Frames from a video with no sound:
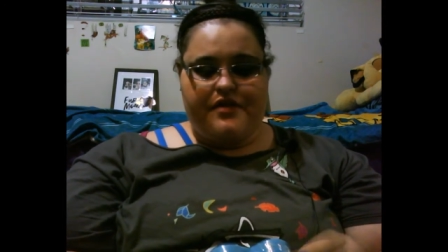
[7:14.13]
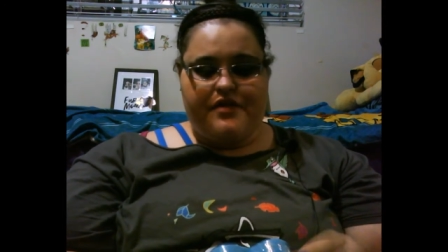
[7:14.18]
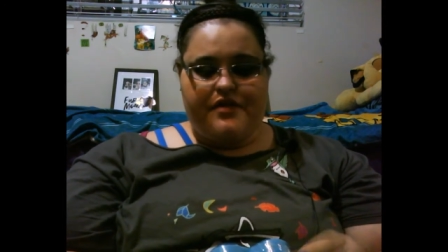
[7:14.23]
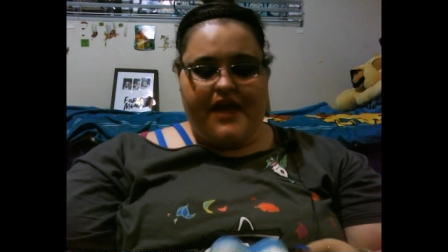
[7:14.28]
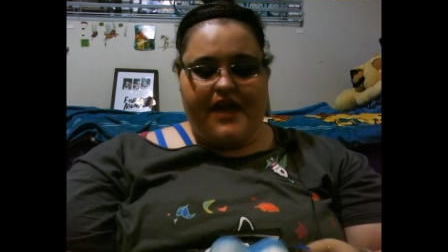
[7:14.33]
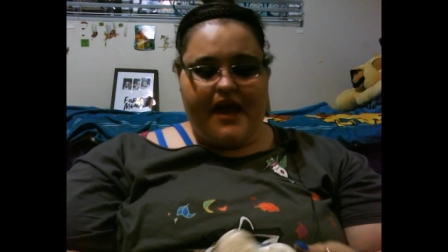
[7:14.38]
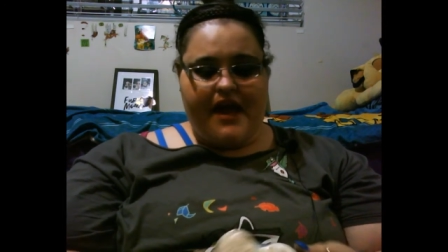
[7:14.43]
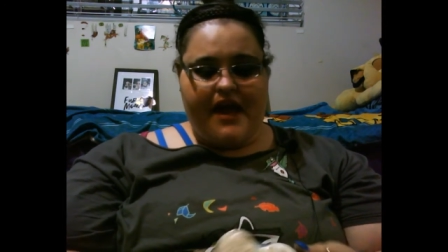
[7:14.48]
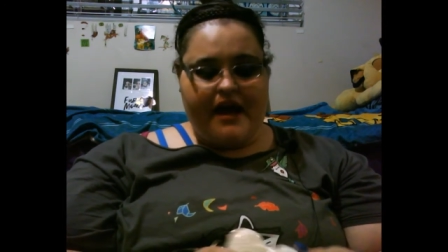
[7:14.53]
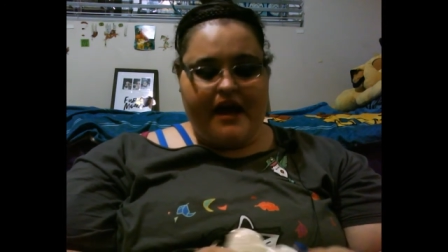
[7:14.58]

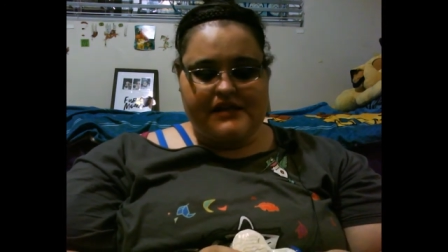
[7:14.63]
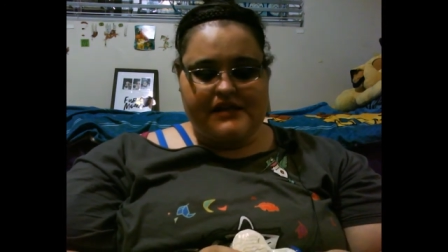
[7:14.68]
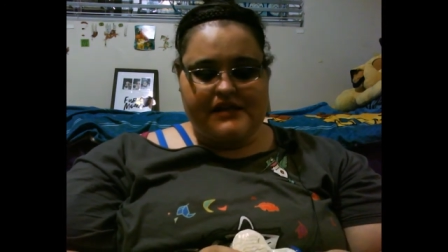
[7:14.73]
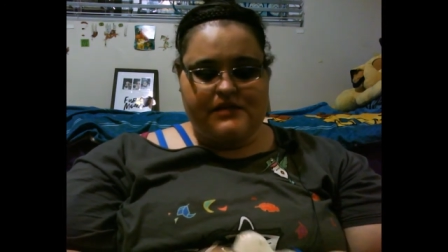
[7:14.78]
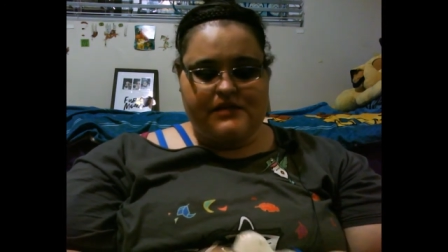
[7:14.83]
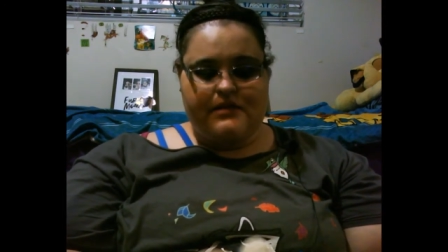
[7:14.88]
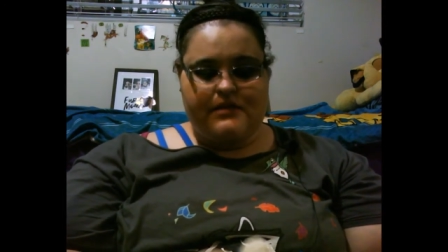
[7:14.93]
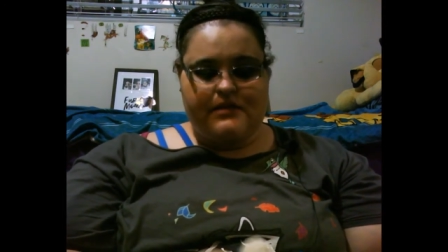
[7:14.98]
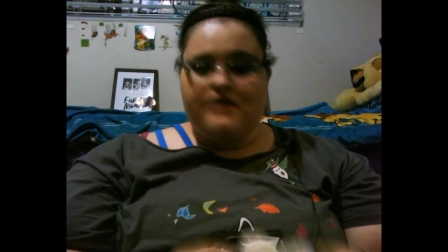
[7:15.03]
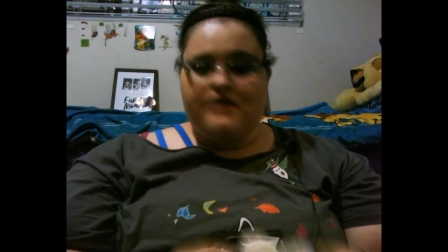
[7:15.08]
they
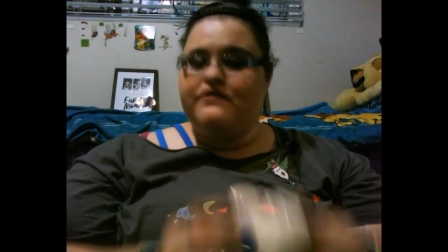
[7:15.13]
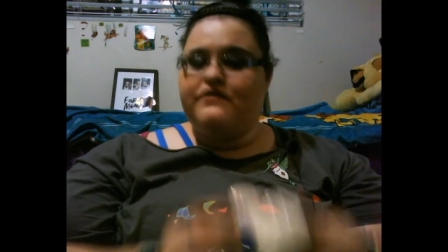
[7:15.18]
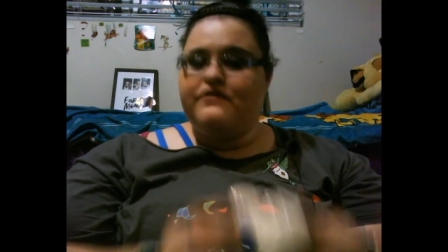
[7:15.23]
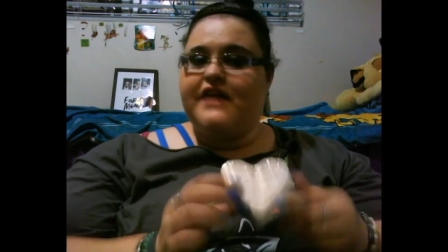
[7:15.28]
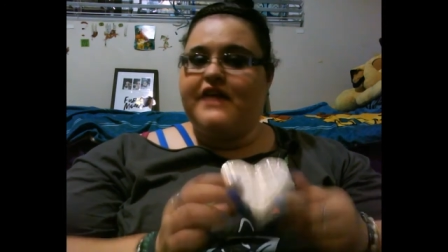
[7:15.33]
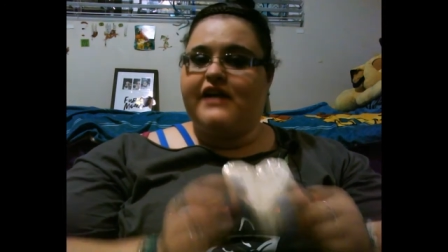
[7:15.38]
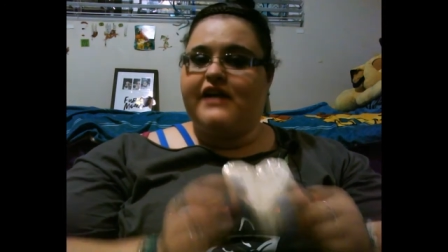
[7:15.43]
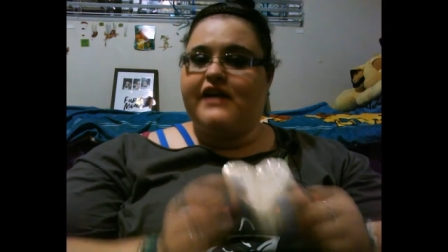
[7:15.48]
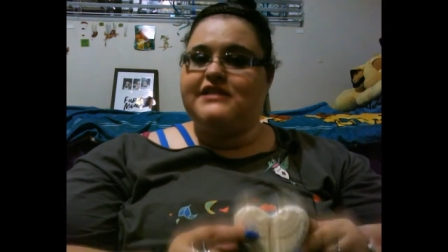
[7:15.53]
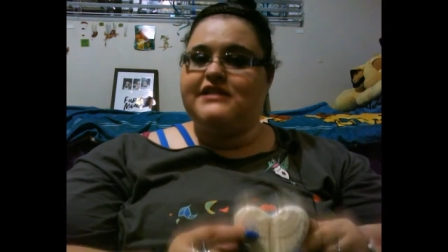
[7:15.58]
asked me if
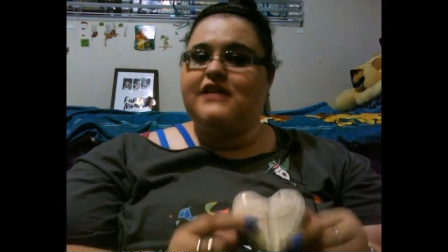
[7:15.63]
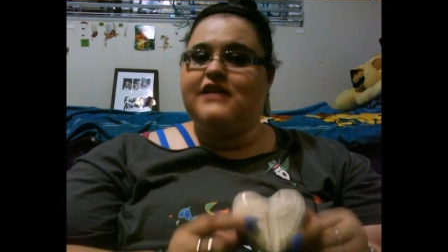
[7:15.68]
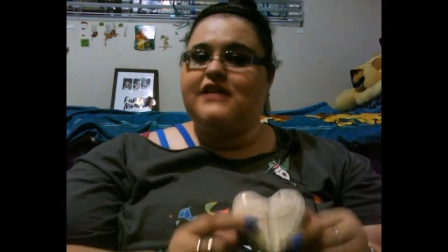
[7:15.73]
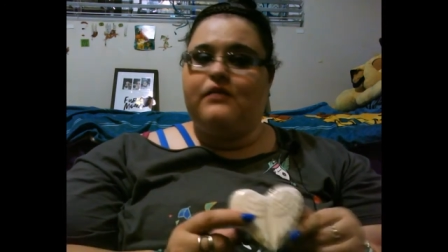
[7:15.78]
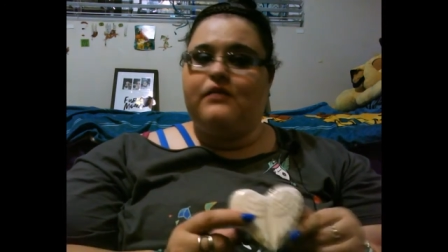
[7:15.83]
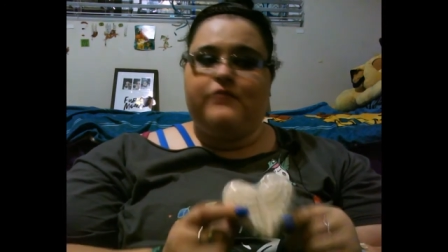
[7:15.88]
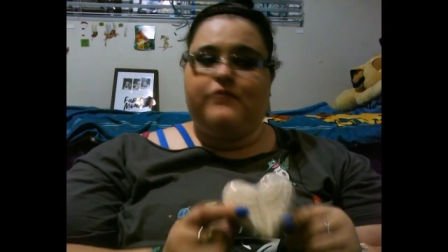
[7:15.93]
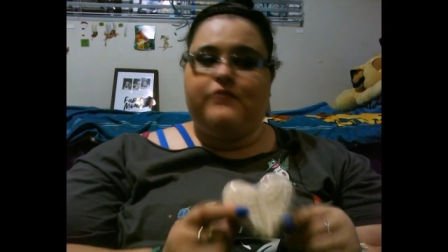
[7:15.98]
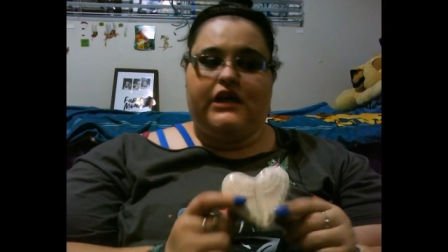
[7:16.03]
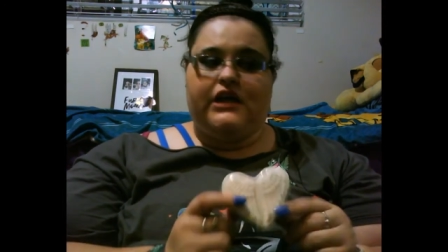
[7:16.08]
they could
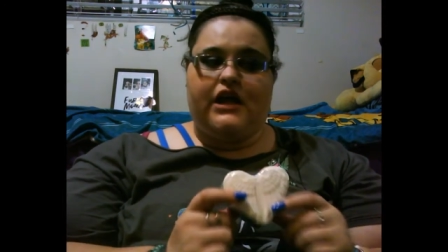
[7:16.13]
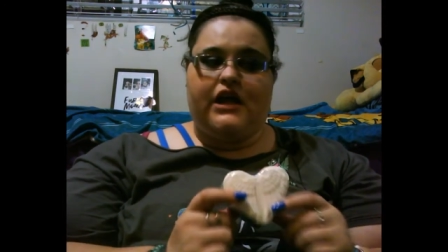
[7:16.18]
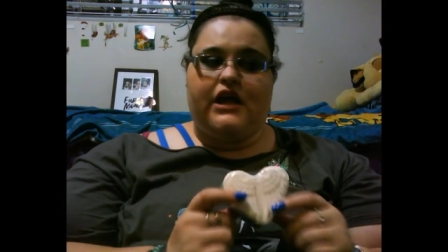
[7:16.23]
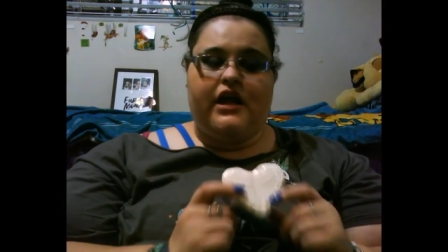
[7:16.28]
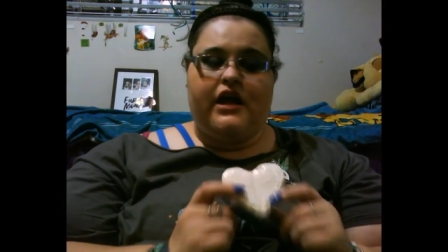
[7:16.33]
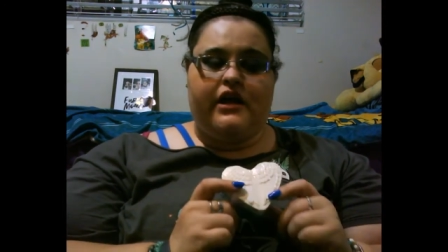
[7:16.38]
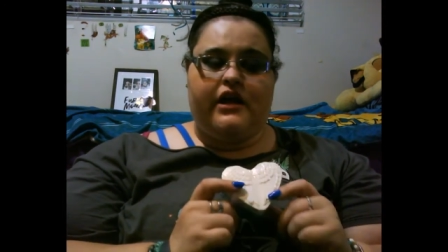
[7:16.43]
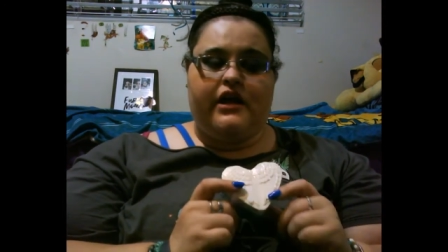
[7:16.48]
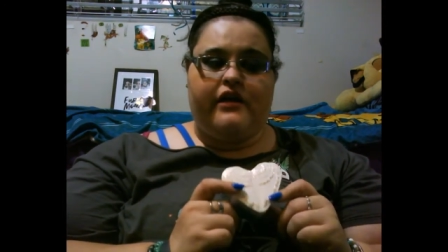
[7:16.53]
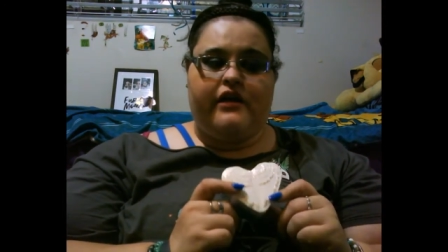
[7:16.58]
send me
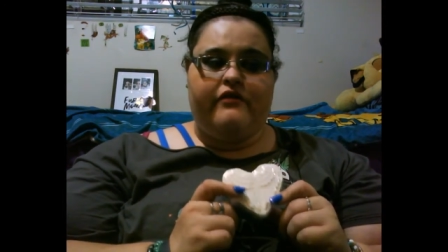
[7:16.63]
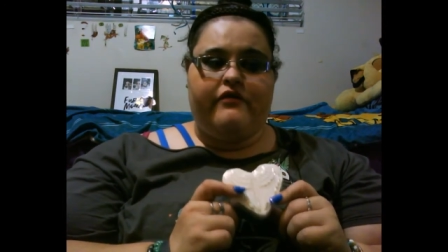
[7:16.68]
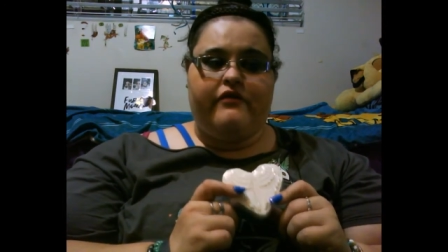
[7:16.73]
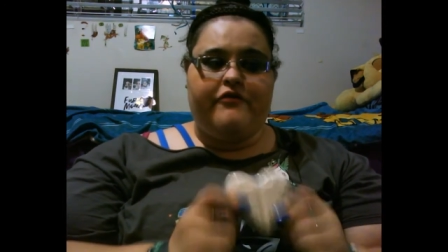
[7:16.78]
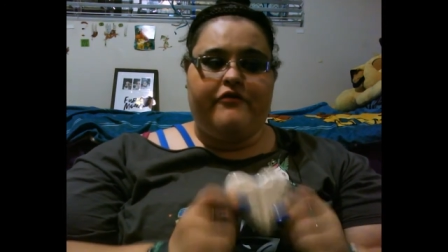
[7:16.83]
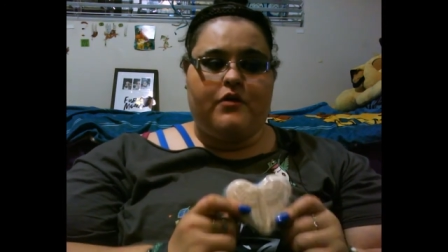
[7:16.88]
a